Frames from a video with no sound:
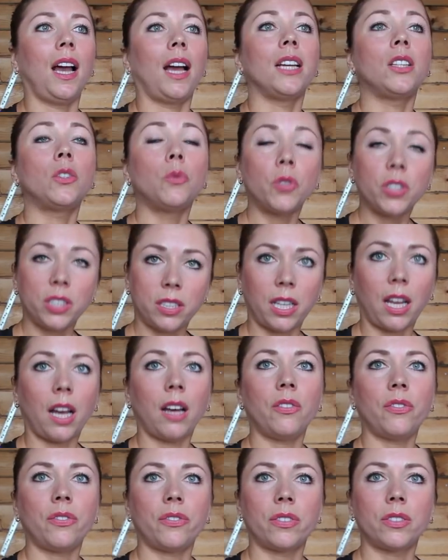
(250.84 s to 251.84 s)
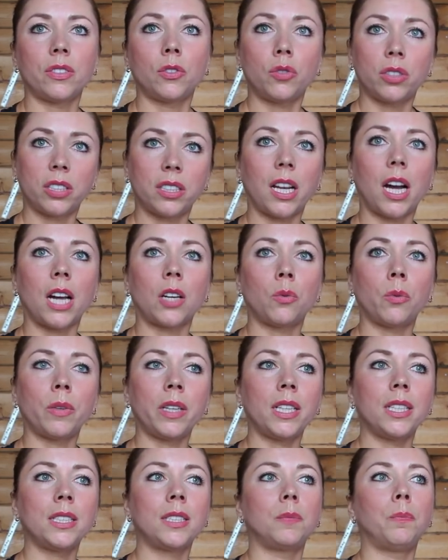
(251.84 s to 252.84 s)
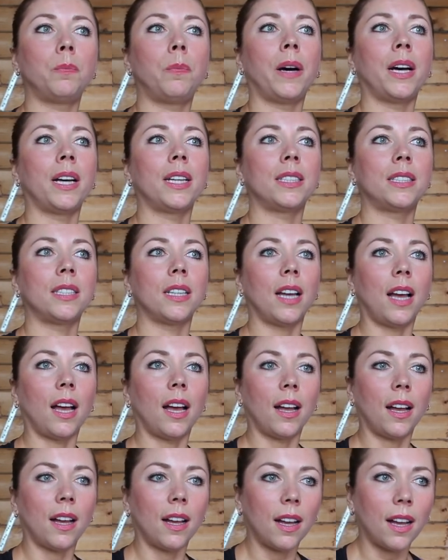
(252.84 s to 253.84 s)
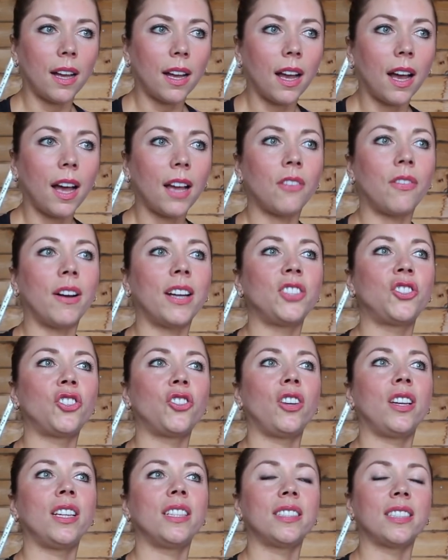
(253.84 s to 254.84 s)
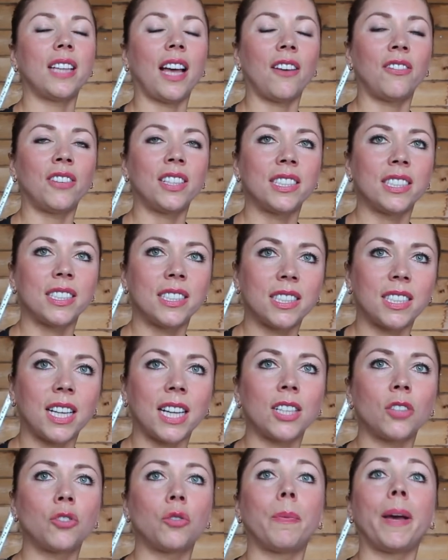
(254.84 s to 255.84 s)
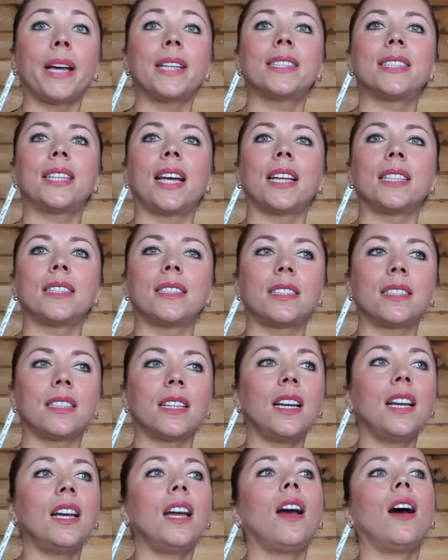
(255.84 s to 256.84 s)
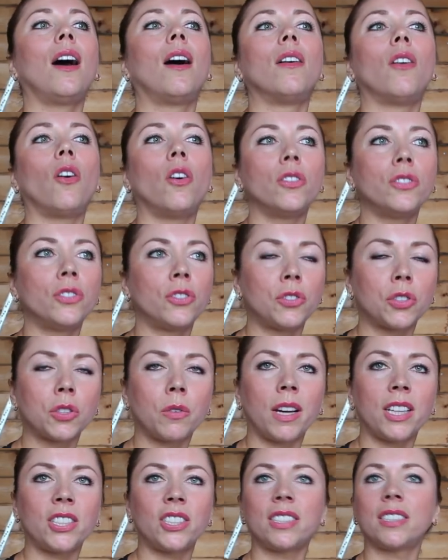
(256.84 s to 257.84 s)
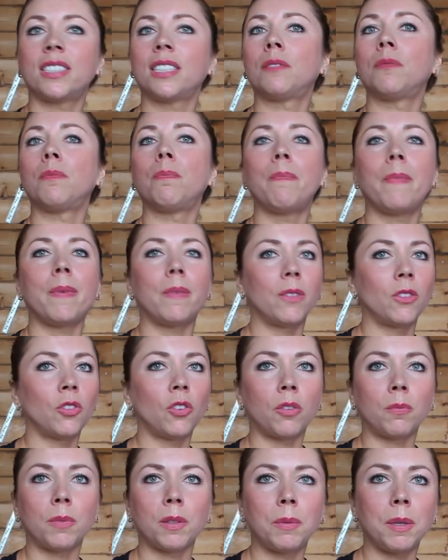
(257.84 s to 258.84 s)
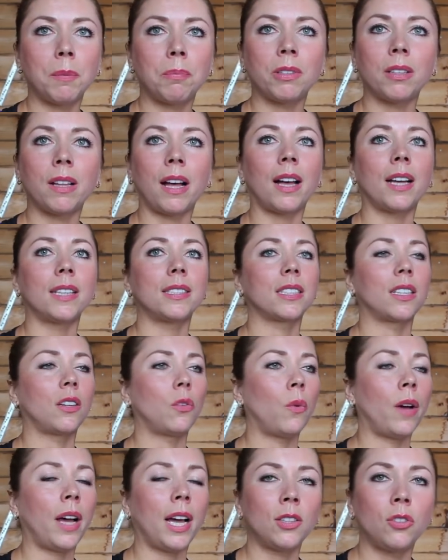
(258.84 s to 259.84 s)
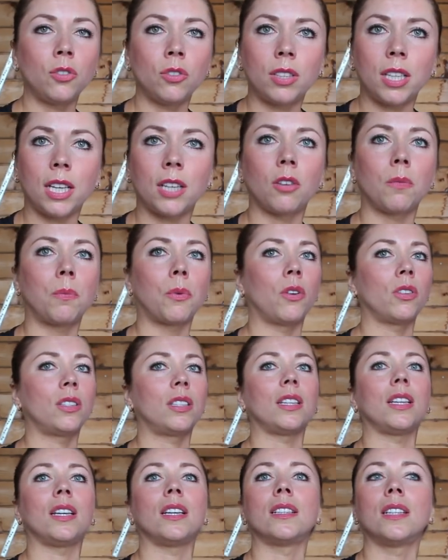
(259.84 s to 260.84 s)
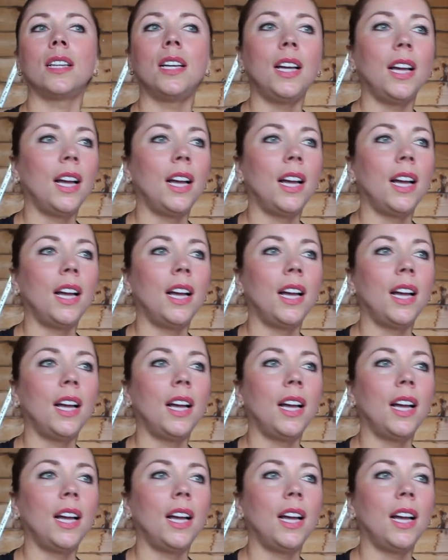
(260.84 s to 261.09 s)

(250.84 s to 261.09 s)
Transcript: It was tough to start with, but eventually everything started to make sense. All those questions that normal people ask: where do you take your protein?